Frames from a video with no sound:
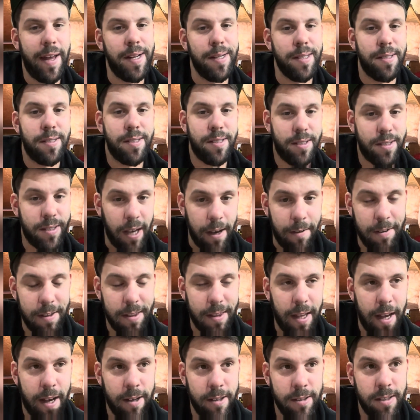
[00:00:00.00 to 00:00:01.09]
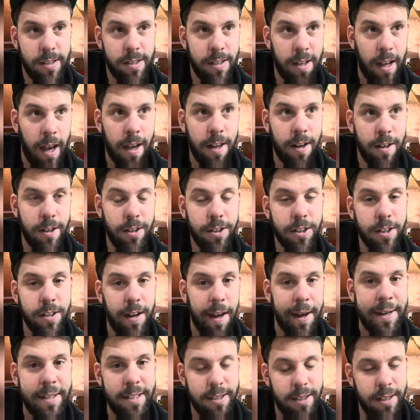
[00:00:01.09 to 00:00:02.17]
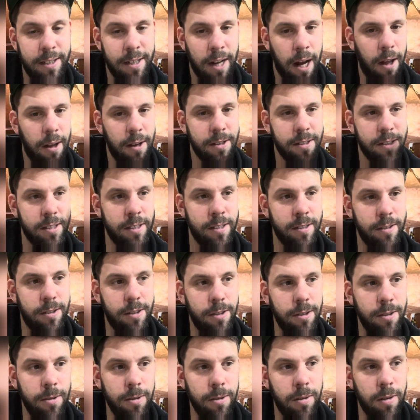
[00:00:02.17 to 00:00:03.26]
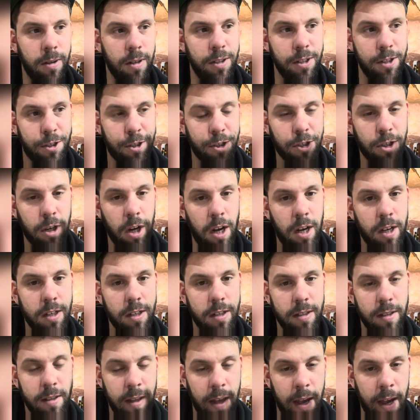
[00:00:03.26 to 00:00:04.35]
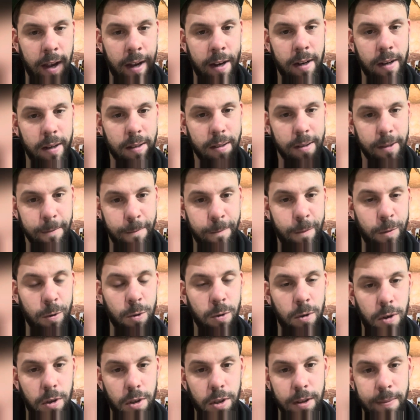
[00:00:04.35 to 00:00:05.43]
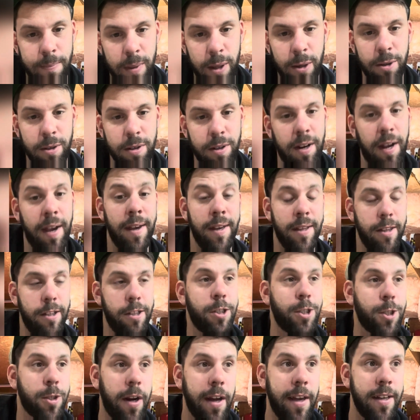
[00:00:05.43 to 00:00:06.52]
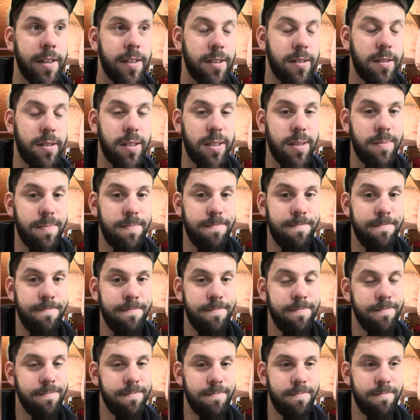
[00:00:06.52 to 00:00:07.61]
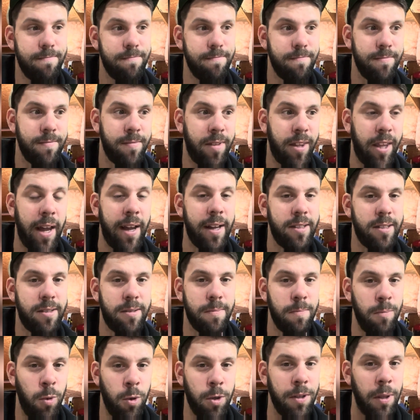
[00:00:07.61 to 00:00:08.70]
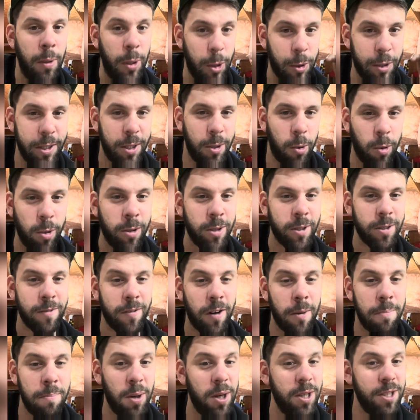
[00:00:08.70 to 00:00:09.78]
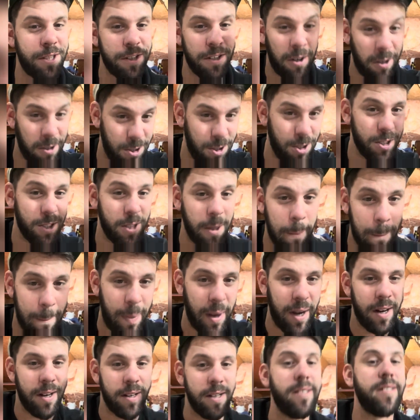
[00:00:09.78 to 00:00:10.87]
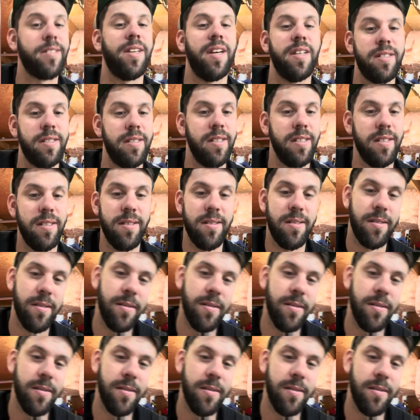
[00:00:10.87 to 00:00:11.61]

is $7,918 into the truck, the air, the fuel, the motor, and the trans. That's more than 3/4 of our budget on just the bare necessities.